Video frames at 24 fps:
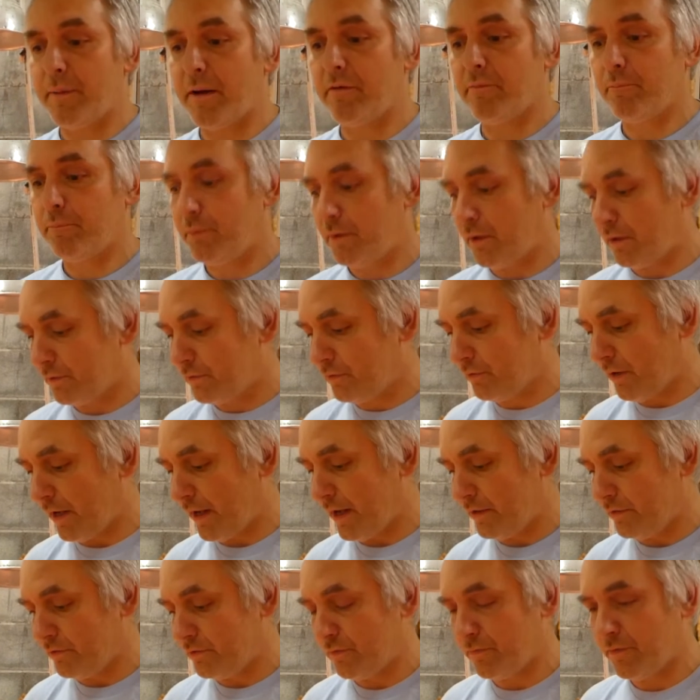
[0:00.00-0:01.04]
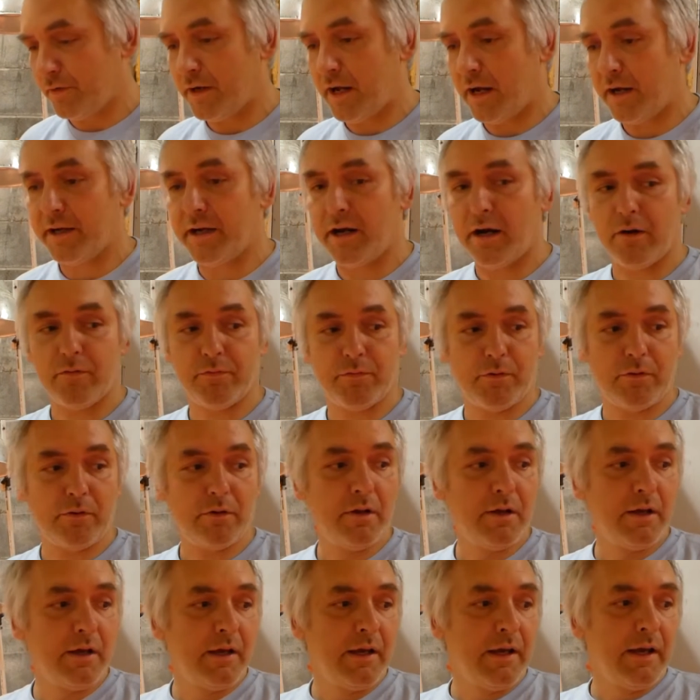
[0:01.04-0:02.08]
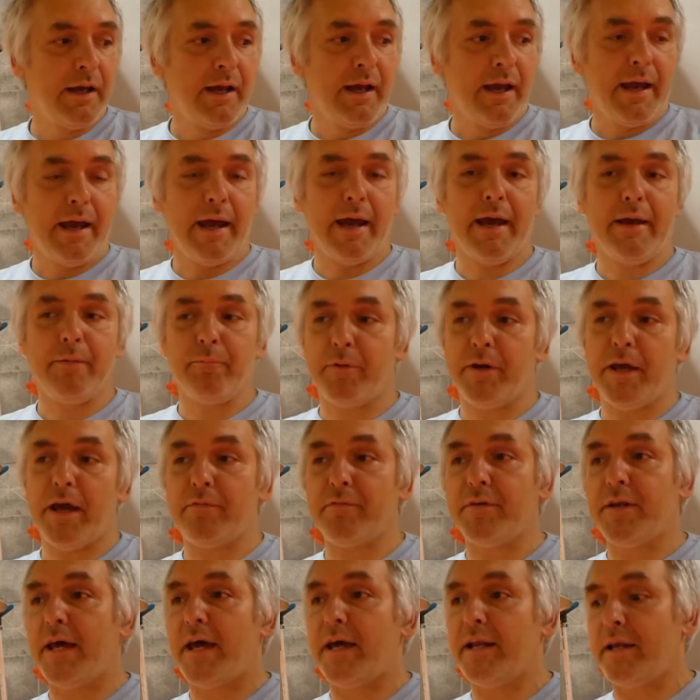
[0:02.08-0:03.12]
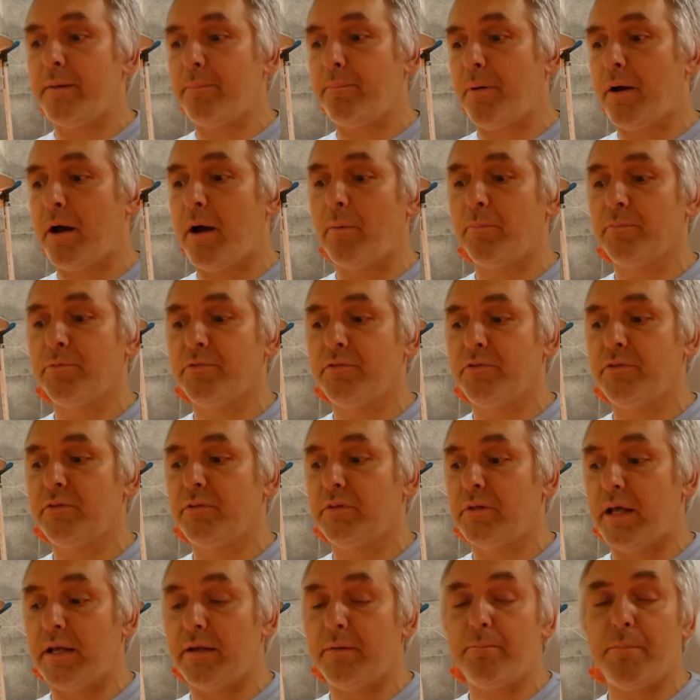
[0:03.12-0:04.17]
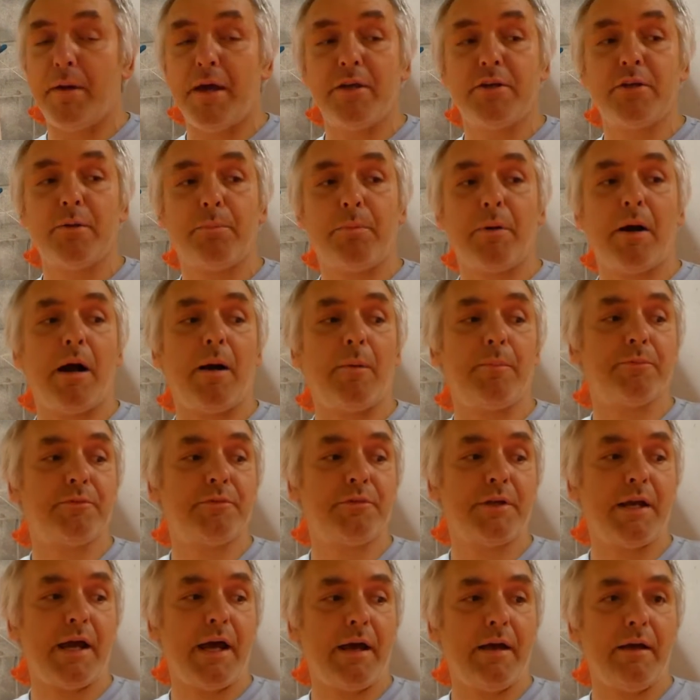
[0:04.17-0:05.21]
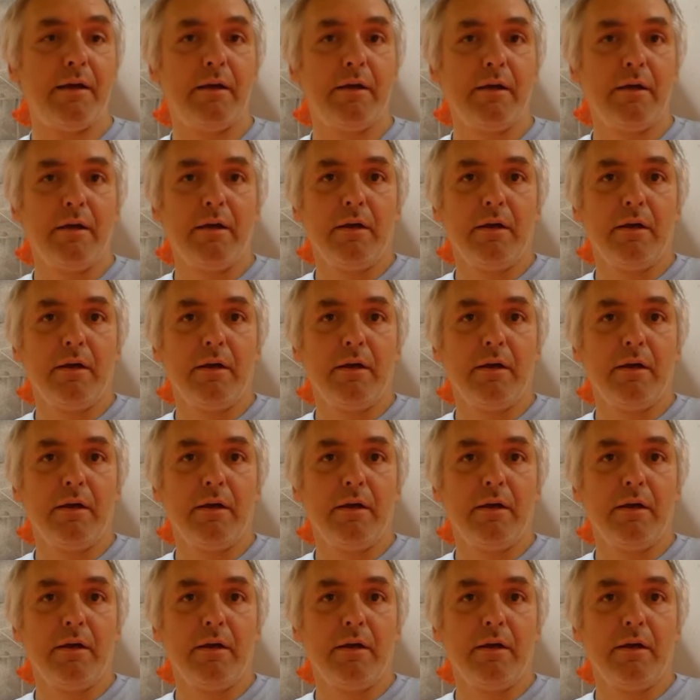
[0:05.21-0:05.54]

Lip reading: plugged drains if you're not careful. And we haven't had any major problems yet,